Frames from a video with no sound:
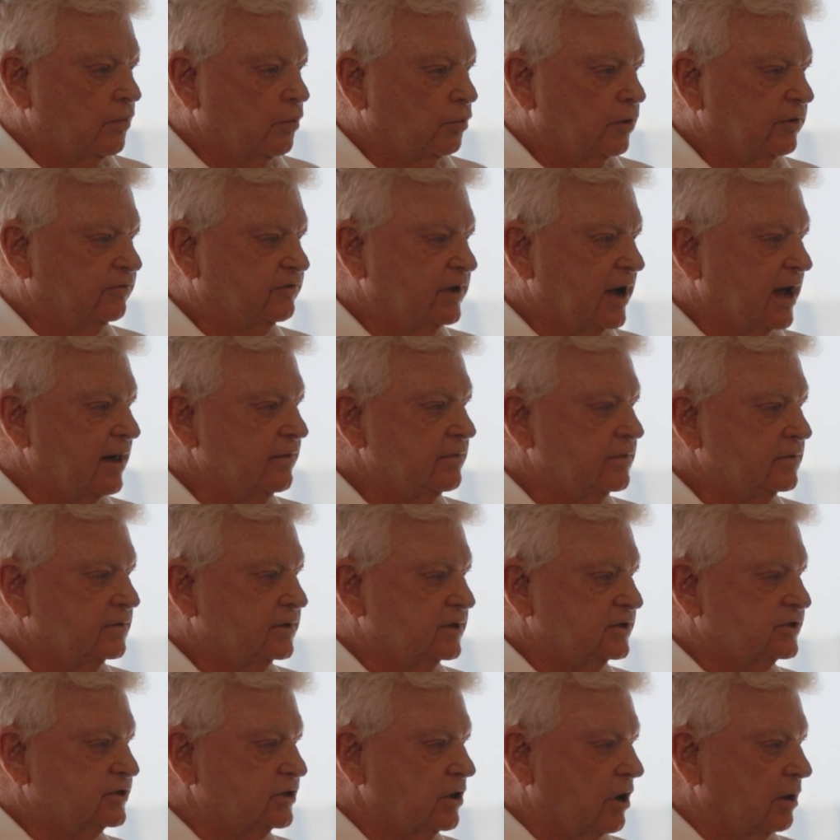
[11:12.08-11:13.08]
we've done
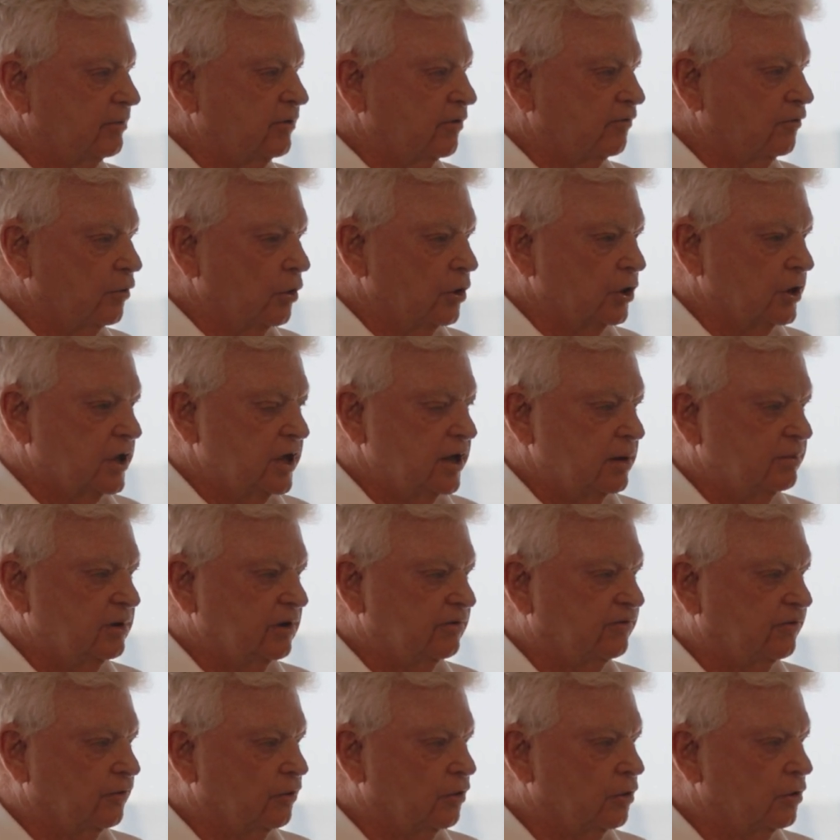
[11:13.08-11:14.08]
this type of work here
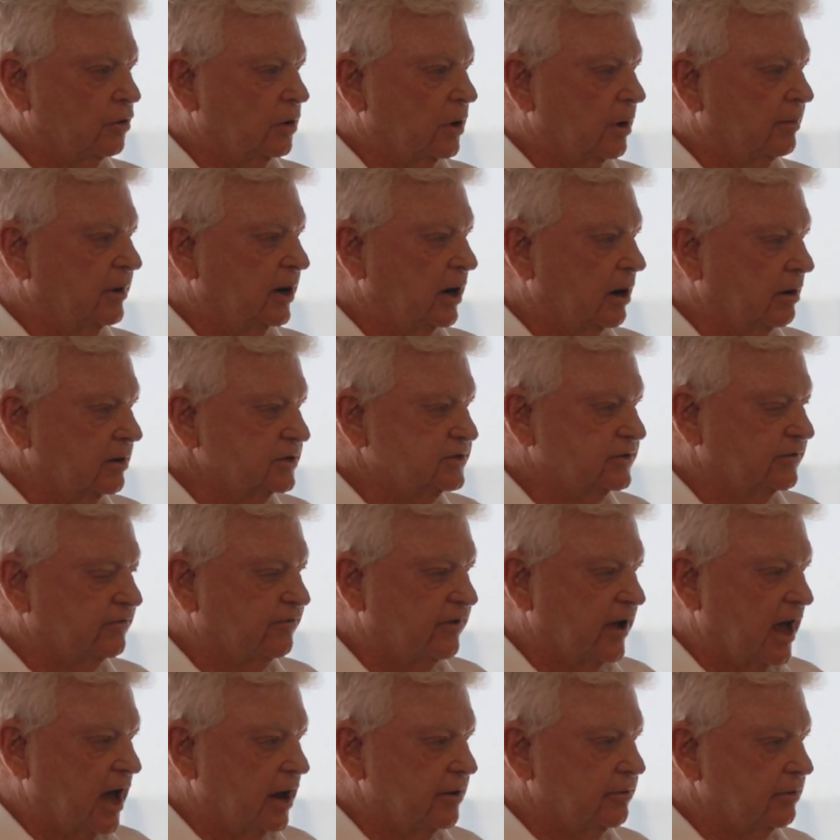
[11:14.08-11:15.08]
before. I mean, I was a
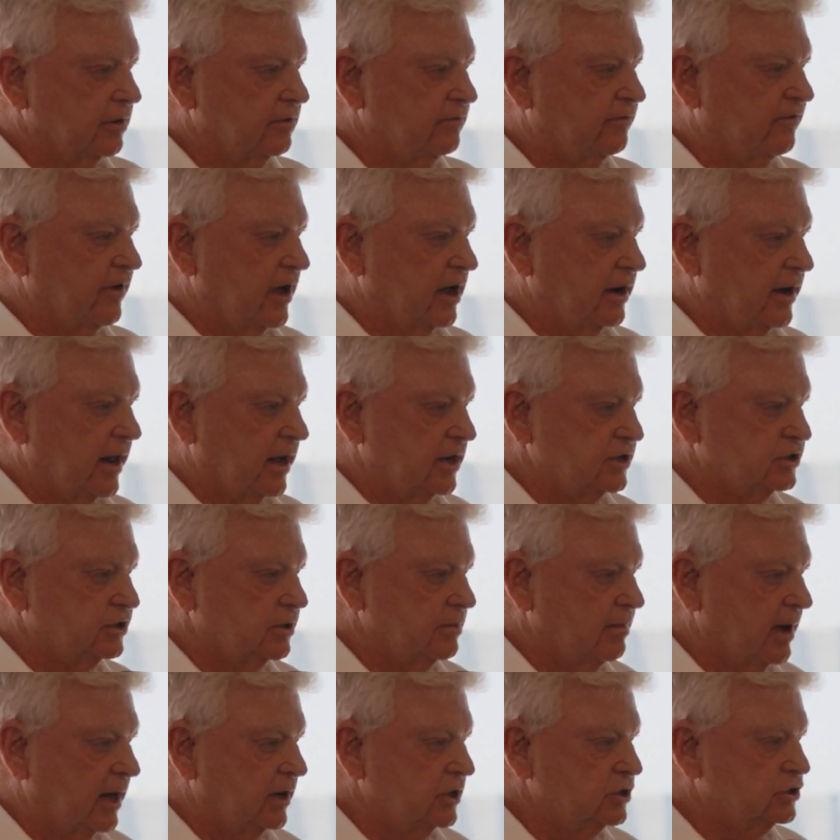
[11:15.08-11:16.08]
founder and
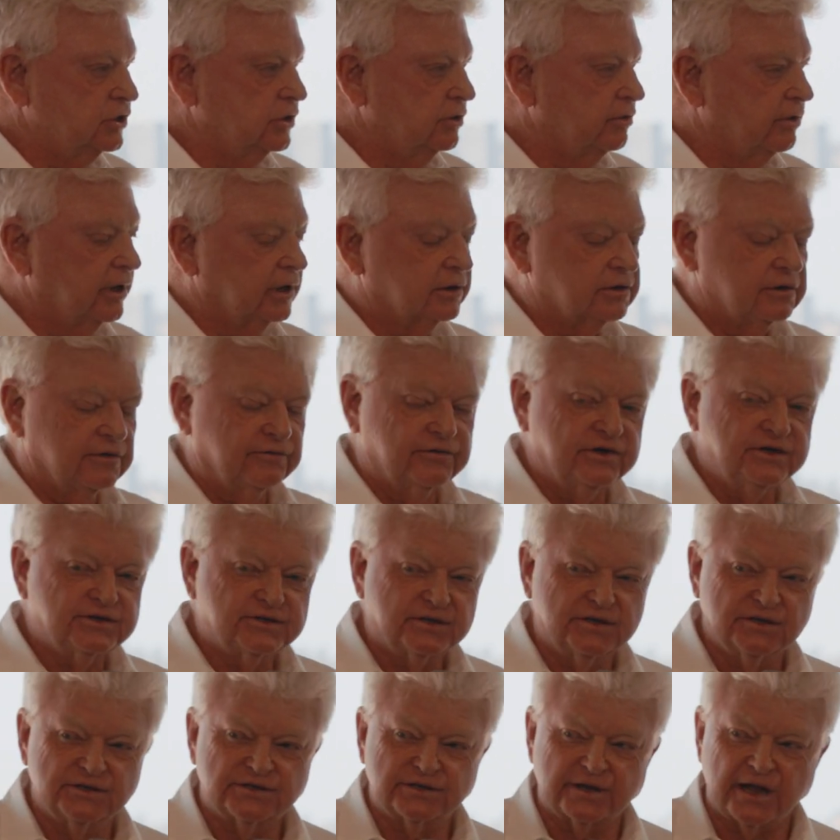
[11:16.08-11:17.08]
foundation managing director of
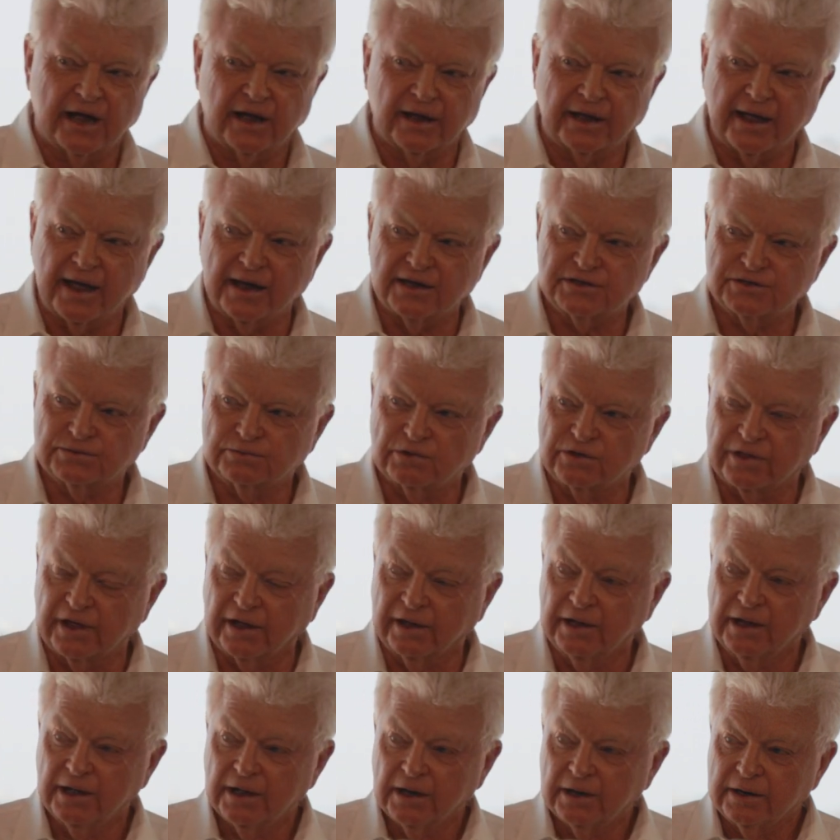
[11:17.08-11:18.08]
Eastern Star Gas with
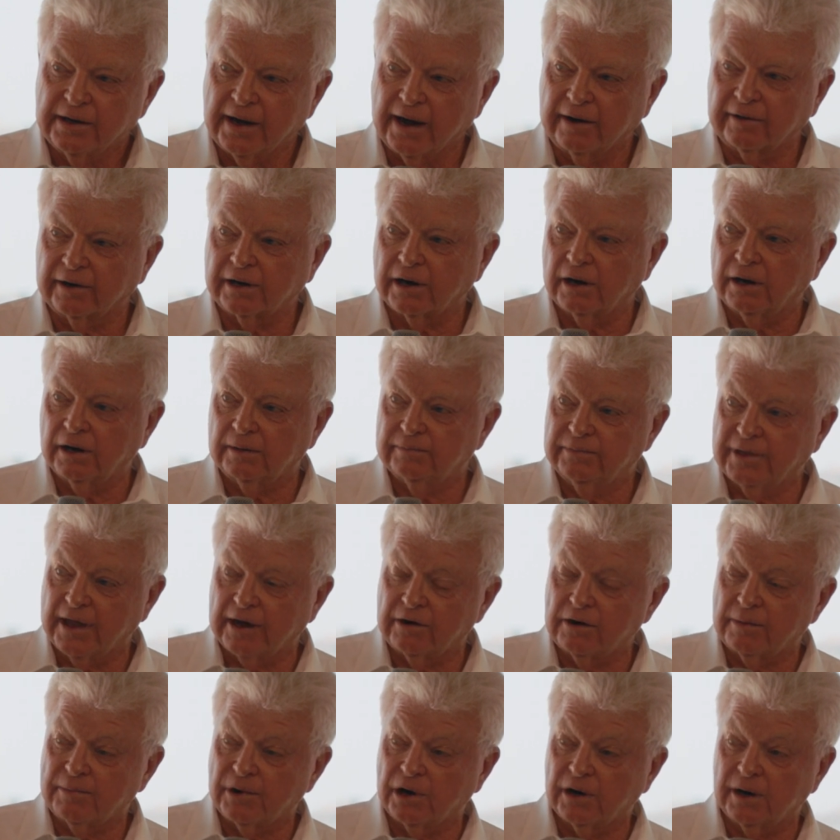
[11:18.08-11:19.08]
a
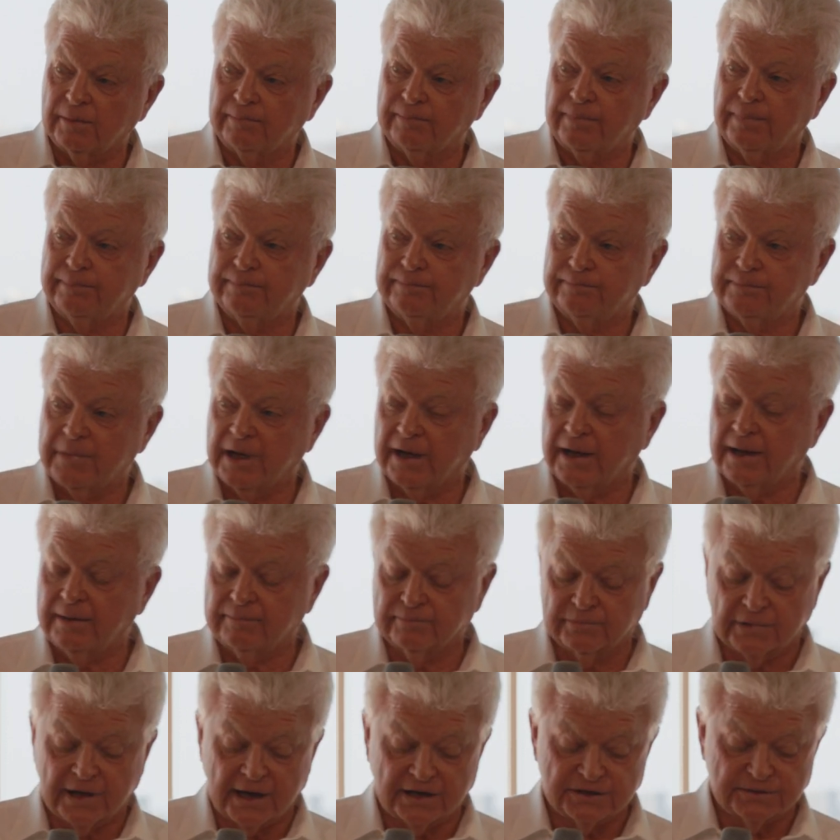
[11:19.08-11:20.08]
Narrabri
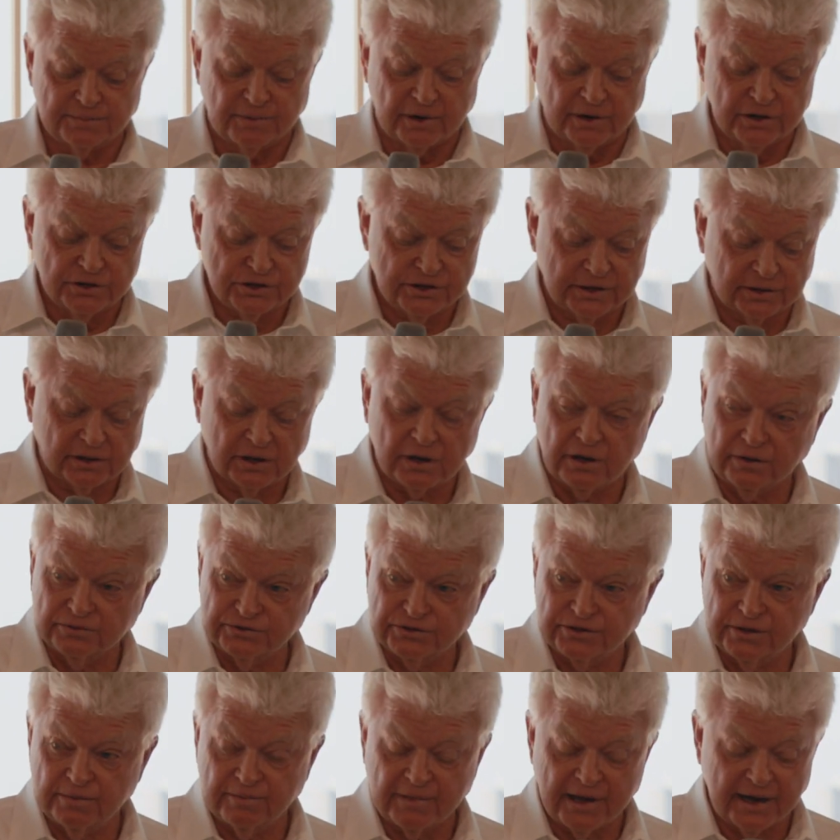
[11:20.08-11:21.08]
gas project, coal
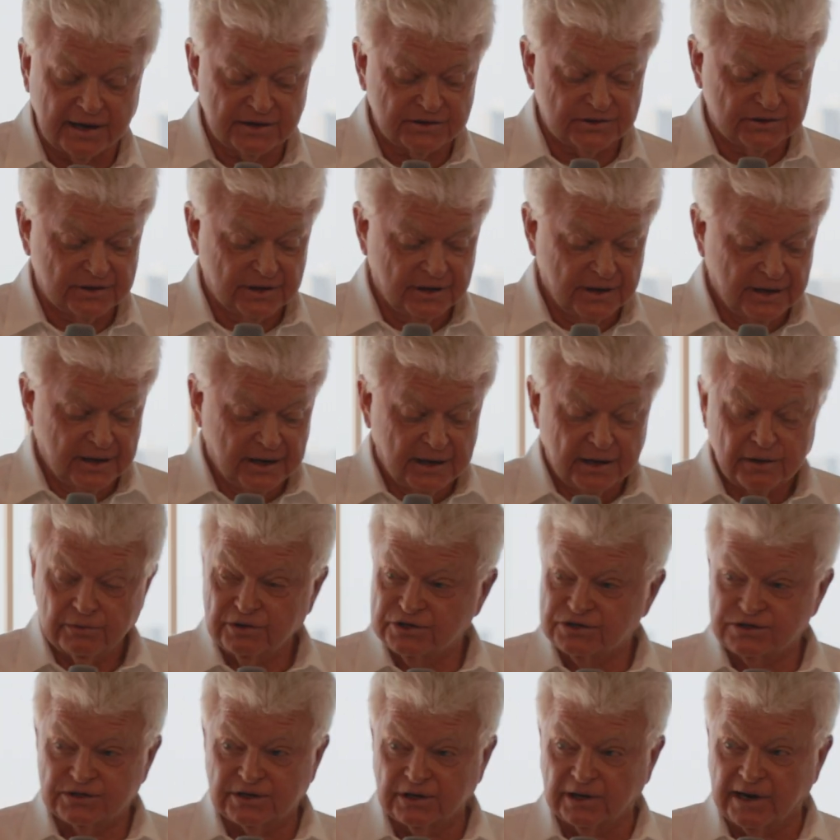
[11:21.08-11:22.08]
seam gas,
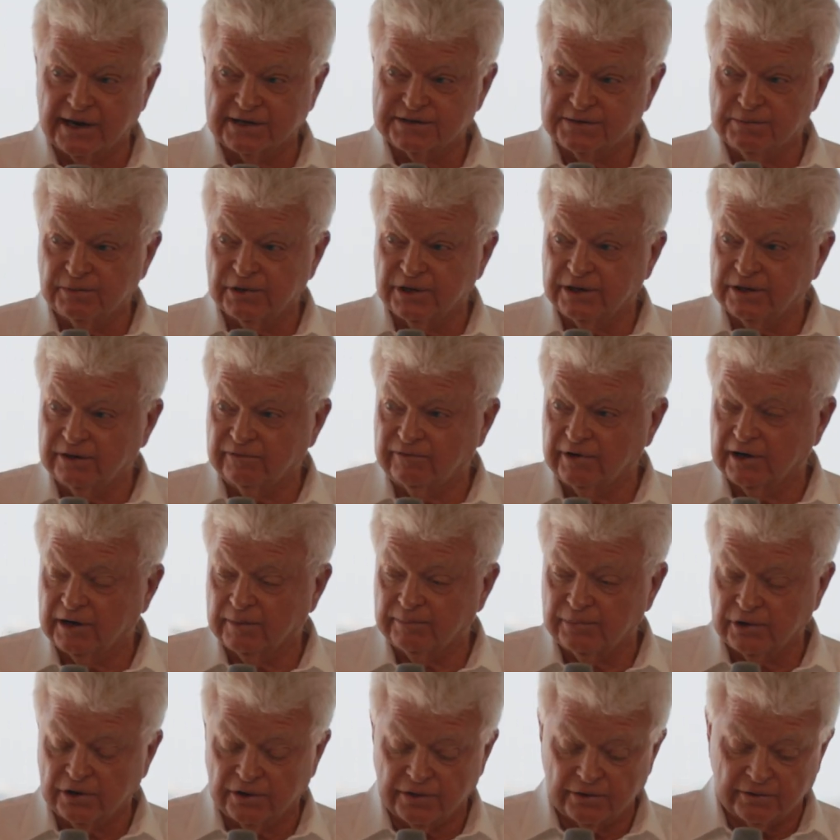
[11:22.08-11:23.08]
which still hasn't been
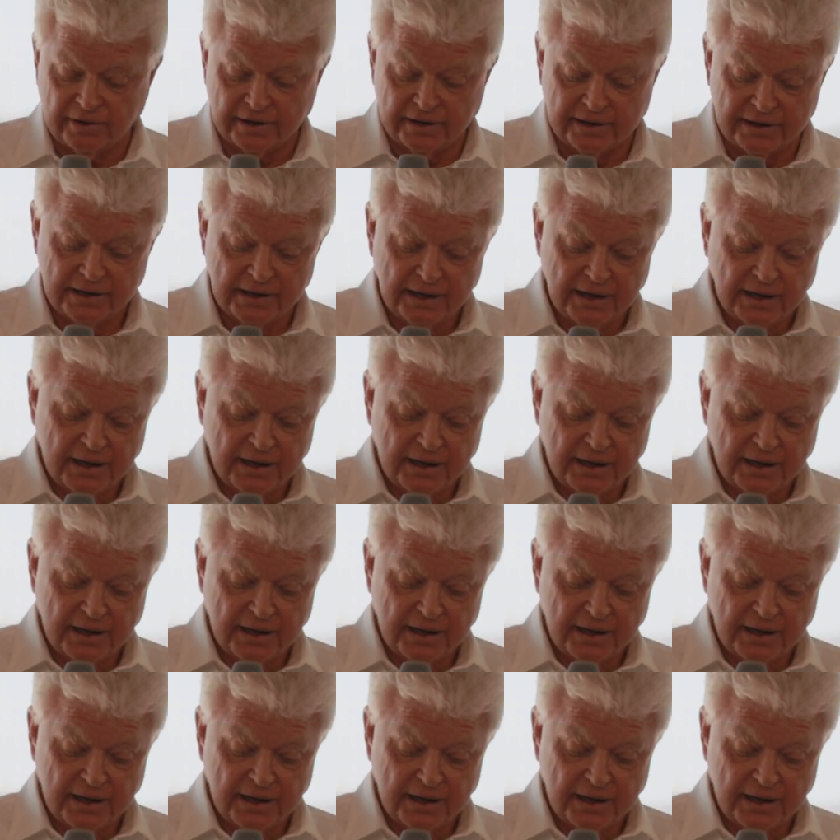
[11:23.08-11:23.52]
developed, by the way.